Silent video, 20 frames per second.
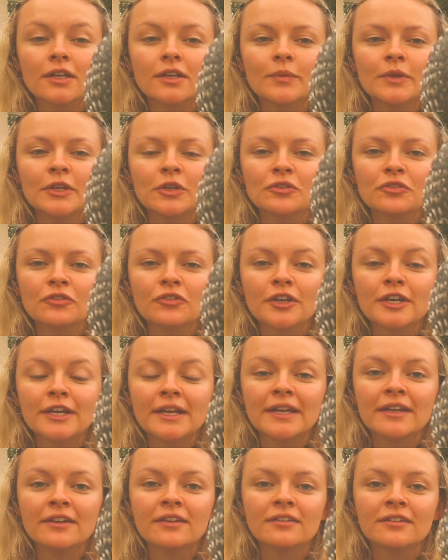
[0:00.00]
we use it for
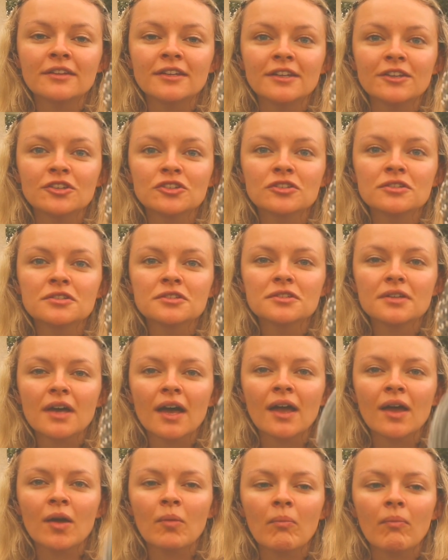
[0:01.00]
cleaning the dishes,
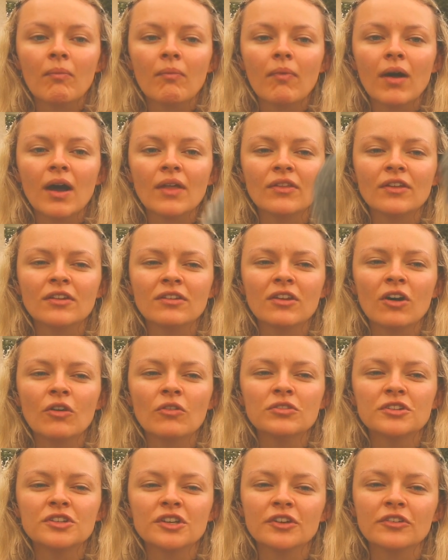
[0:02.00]
and then
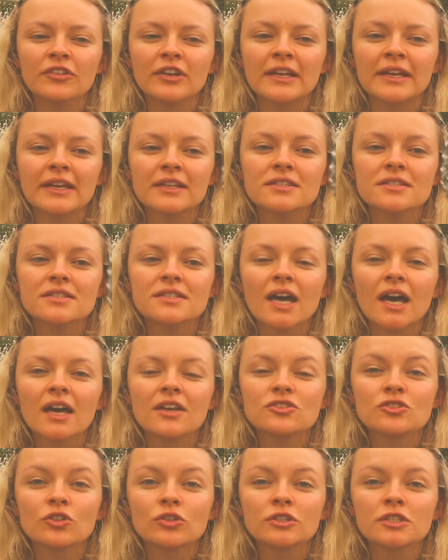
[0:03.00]
no dirt really gets
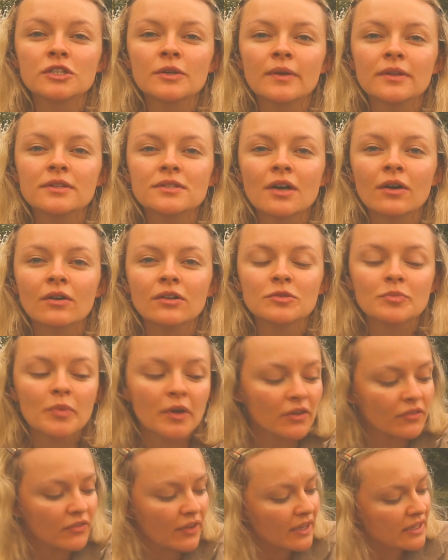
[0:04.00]
stuck to it, so it's
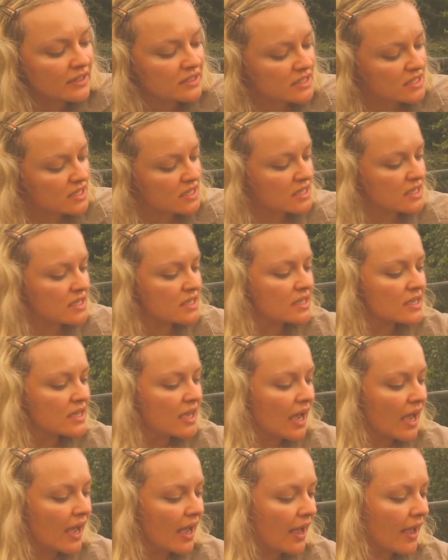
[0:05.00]
perfect.
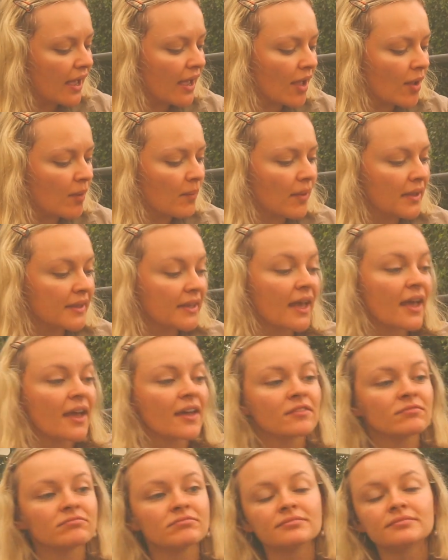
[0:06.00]

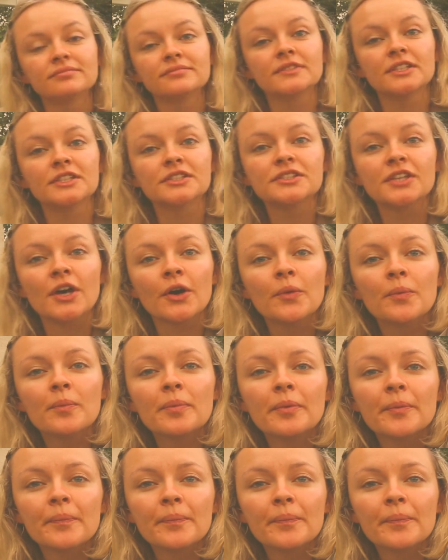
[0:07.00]
Again, the soap